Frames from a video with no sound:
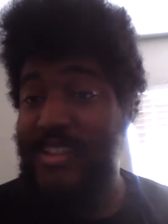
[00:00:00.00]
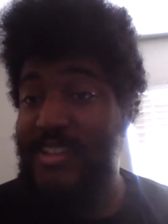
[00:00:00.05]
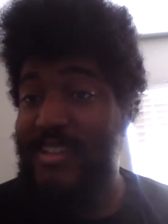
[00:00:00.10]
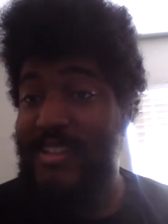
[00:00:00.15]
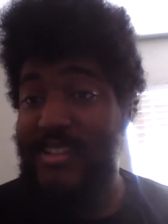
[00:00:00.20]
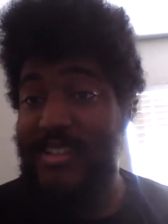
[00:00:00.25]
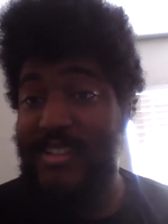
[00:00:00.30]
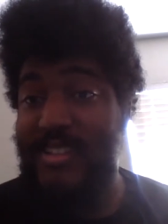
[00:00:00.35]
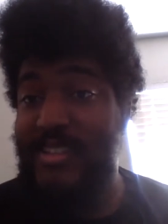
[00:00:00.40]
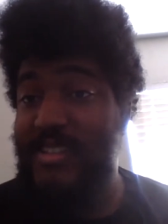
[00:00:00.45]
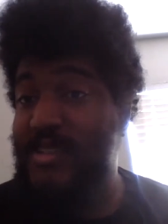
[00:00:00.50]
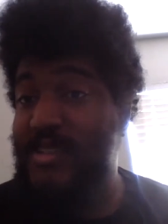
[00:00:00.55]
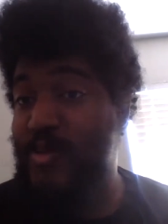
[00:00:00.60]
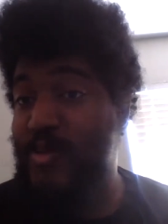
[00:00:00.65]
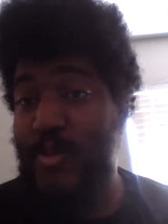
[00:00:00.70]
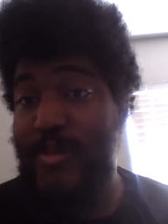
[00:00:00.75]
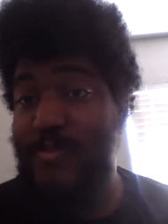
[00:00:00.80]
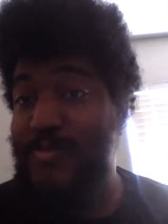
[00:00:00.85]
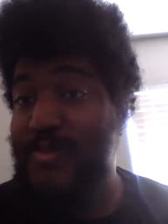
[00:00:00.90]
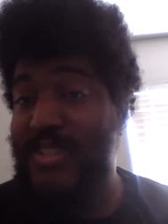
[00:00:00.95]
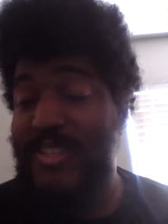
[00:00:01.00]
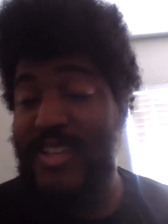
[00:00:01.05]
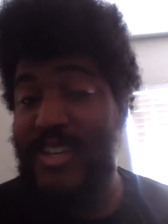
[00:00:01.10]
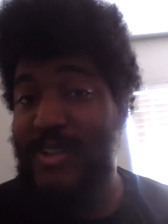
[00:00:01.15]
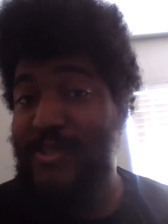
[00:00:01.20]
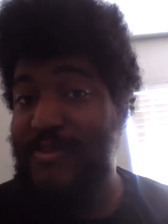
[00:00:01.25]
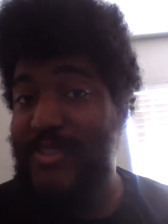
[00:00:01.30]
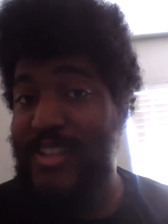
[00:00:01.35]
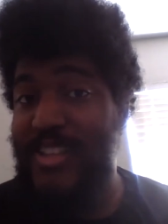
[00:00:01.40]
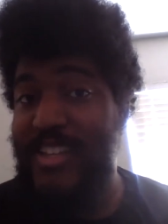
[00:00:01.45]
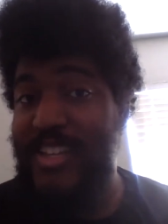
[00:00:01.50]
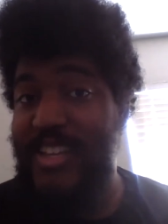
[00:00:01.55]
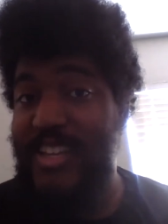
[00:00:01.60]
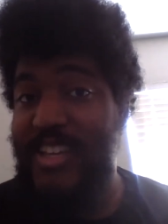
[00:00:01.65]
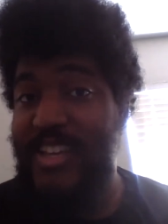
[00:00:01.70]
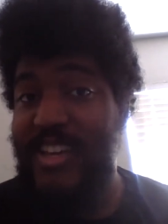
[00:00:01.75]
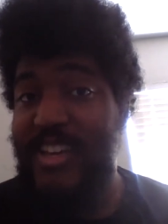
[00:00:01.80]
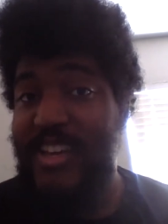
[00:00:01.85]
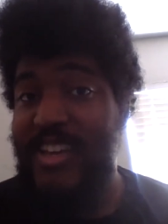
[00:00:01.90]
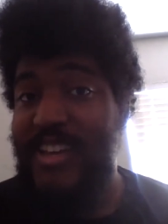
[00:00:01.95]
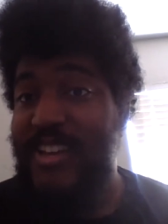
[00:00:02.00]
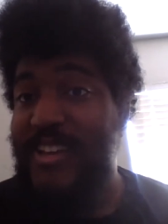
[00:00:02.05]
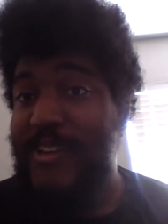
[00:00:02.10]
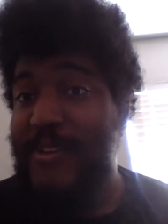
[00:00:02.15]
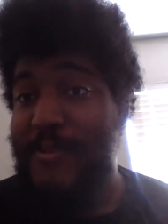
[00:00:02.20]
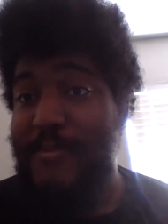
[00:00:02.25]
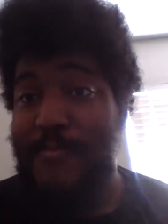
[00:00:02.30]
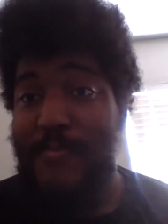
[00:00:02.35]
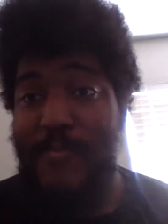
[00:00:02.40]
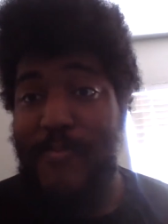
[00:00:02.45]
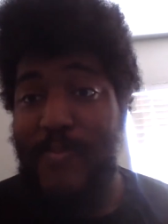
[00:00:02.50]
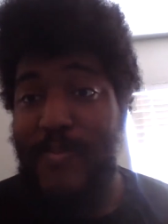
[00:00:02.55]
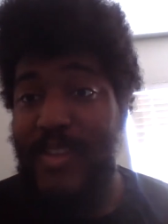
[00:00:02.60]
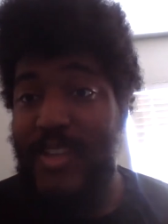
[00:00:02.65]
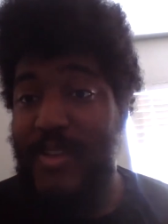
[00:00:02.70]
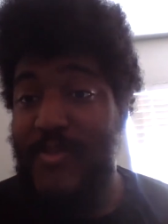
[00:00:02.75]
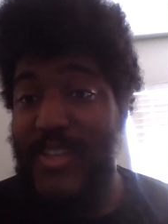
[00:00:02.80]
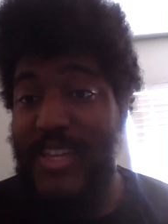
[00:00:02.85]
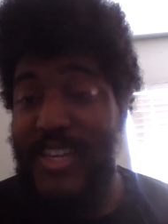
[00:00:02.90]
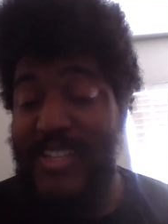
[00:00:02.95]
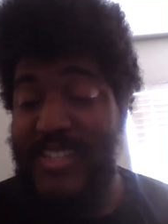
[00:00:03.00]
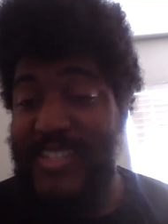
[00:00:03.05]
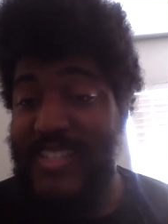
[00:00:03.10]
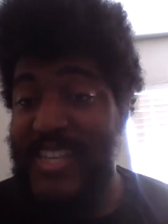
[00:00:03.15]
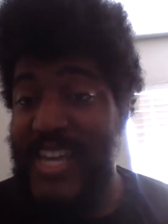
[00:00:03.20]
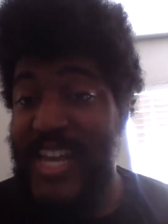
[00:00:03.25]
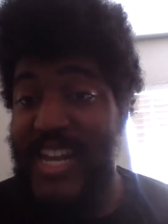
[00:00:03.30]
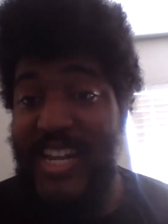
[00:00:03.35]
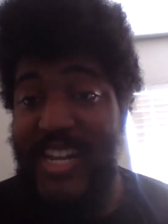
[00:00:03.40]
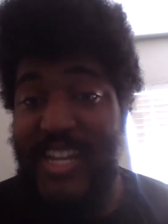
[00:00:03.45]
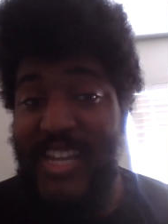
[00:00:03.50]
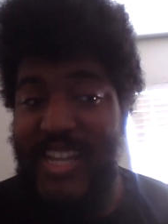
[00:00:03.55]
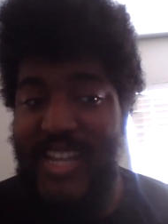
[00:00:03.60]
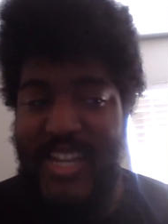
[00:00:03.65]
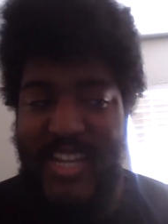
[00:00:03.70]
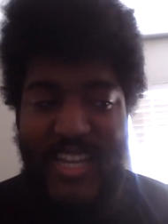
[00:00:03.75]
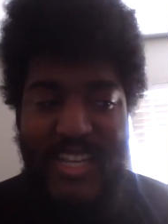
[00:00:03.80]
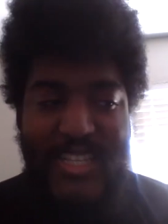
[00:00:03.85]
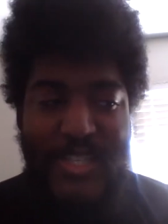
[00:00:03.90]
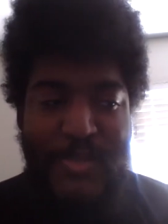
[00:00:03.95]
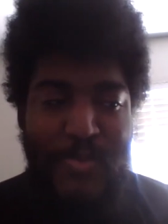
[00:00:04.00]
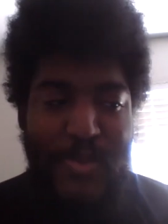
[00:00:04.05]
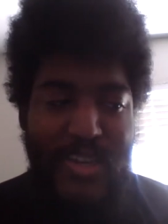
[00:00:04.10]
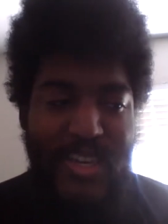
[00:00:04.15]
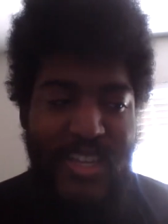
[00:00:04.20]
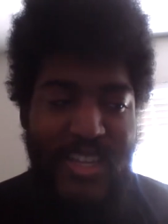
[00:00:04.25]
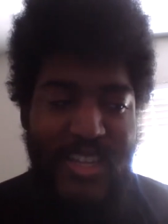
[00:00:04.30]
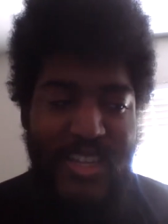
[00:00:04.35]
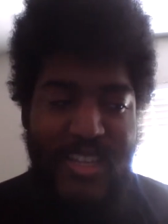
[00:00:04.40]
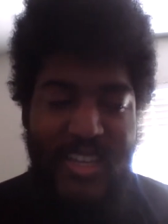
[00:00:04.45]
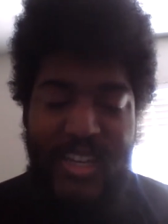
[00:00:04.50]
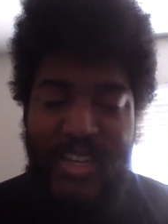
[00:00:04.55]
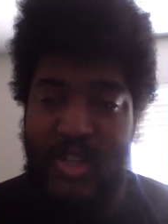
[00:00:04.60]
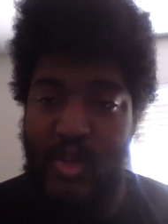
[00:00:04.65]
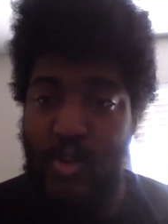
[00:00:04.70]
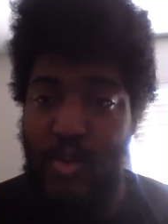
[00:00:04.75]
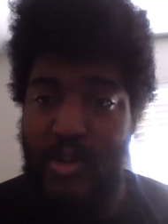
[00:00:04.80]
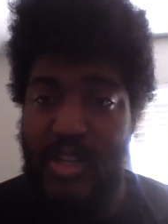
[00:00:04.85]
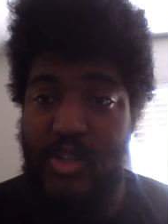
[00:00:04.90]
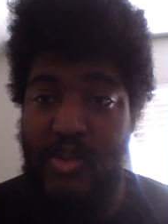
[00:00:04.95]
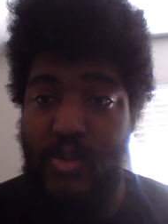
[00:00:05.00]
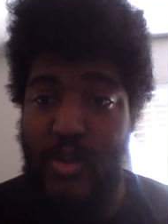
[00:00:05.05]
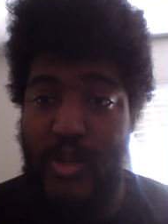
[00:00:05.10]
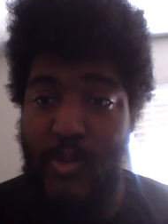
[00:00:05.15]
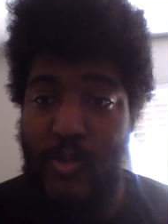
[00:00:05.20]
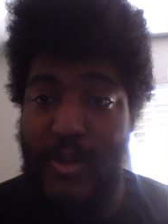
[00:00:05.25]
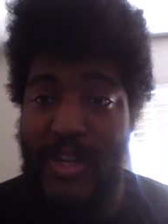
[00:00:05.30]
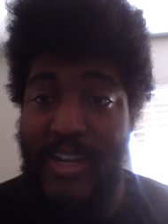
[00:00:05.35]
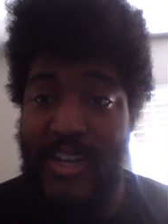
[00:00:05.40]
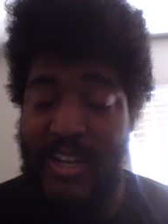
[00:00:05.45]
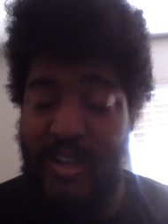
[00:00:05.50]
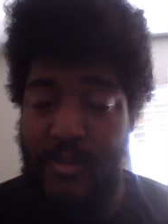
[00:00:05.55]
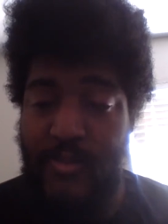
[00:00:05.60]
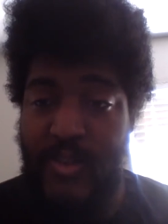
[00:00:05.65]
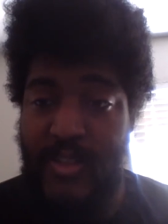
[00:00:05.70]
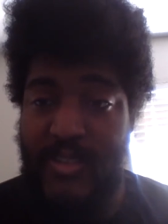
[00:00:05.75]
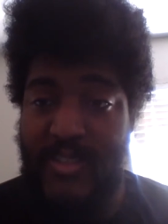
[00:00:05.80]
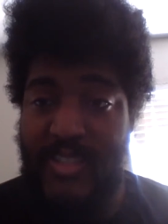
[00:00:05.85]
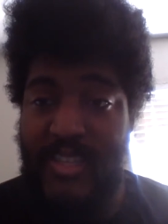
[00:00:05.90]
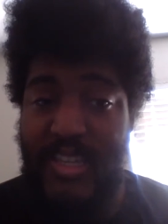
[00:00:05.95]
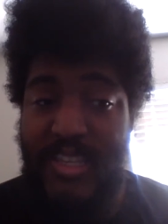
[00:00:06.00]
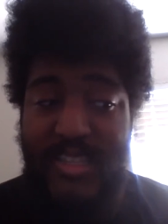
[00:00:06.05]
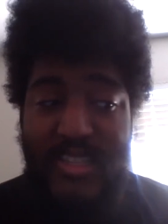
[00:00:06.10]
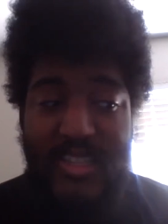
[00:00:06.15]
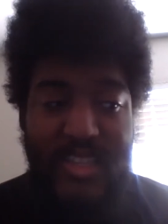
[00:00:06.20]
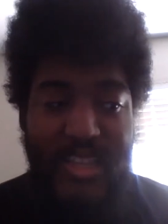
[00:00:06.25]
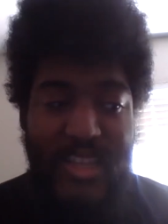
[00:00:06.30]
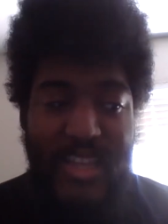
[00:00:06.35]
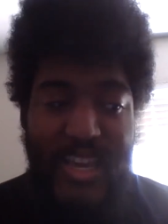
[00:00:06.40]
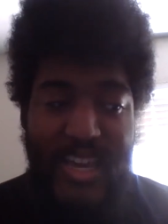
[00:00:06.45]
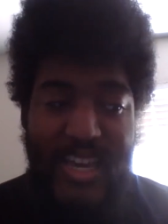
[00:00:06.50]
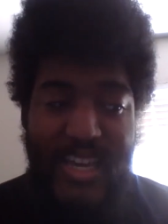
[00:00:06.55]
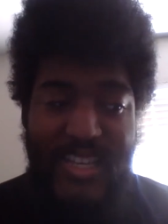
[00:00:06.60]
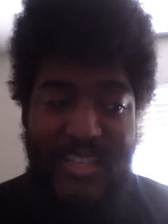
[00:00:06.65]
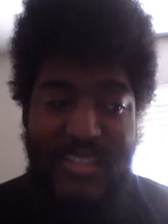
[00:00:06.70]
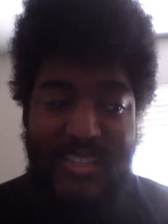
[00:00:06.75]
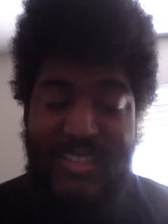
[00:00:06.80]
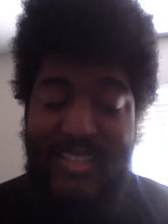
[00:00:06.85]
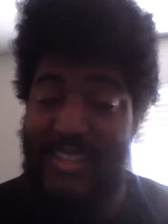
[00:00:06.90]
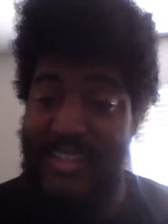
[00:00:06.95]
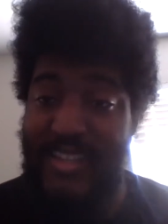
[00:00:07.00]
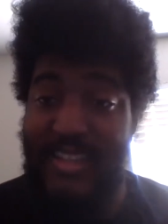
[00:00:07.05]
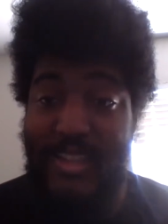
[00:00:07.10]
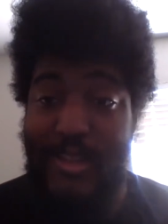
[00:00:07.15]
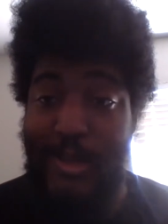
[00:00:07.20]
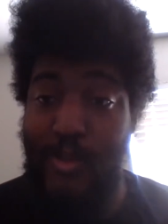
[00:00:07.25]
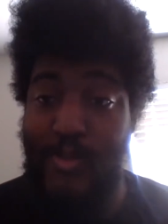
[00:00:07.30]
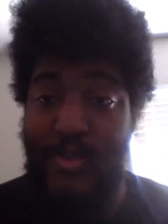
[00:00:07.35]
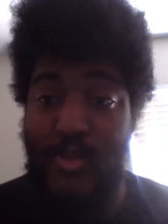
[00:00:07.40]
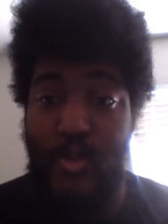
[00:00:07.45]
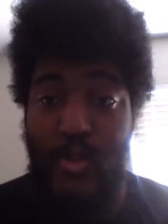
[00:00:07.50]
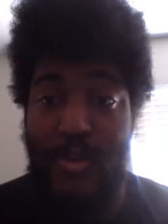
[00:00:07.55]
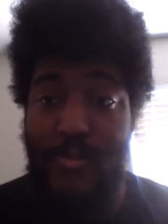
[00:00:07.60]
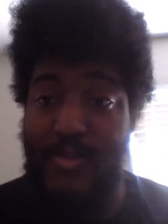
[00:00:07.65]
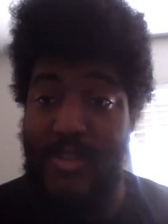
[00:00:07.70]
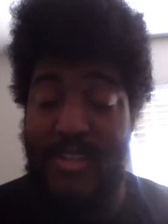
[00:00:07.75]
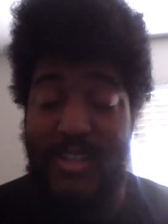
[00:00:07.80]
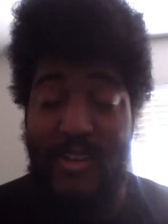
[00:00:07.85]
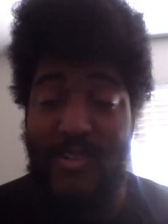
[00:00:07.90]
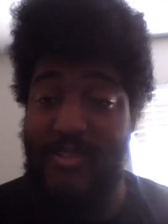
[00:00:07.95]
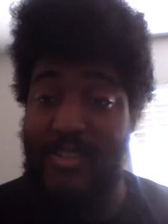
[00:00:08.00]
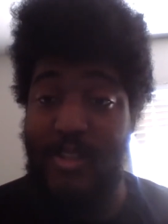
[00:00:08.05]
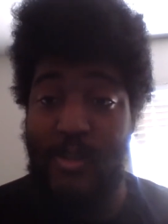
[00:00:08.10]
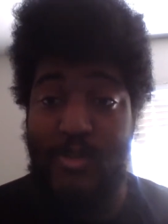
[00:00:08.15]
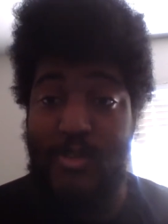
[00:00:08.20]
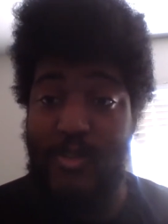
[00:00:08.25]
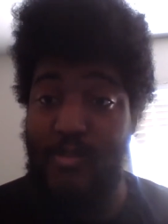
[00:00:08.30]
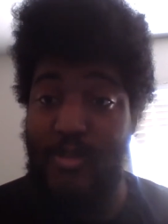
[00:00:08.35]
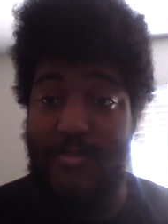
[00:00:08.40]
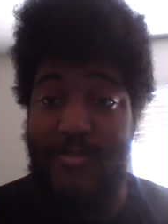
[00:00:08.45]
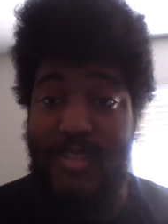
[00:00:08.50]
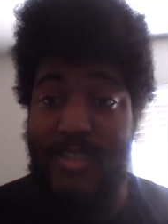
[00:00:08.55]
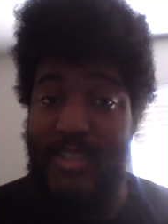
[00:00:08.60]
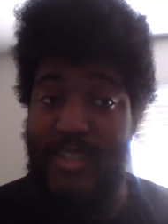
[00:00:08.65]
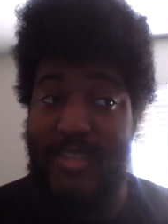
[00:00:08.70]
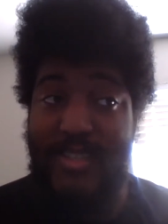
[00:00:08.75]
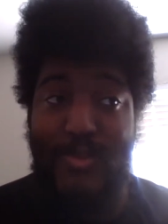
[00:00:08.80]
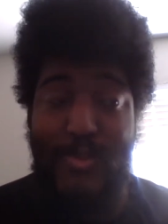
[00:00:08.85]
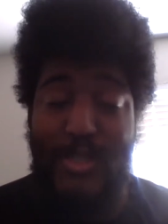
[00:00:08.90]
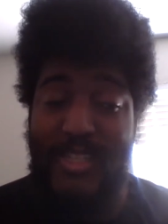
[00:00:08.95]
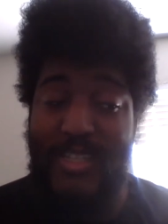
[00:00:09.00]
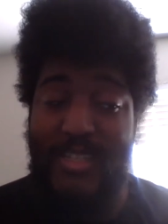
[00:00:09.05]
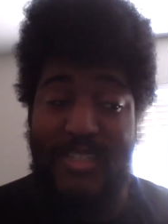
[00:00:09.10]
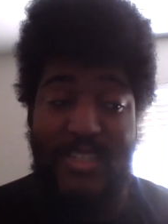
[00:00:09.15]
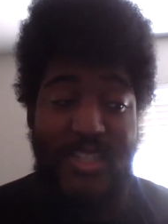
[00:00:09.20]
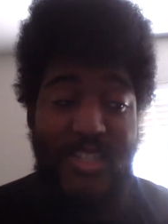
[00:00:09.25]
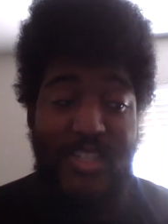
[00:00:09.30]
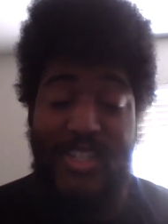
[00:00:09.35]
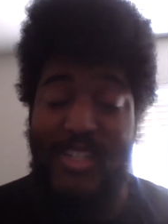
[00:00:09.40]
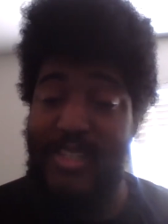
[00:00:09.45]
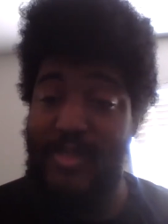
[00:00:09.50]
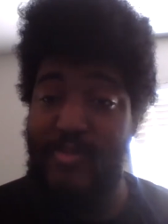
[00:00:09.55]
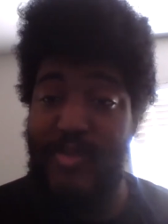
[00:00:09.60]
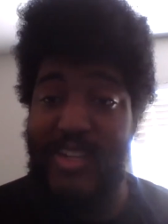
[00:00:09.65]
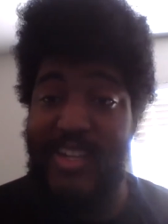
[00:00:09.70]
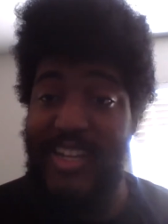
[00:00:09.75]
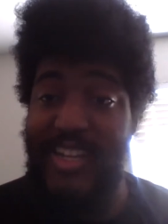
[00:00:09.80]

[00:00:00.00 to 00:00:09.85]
The the scripts of the of the insanity that has been the 2021 NFL season has no script. There's no script to this because it's just been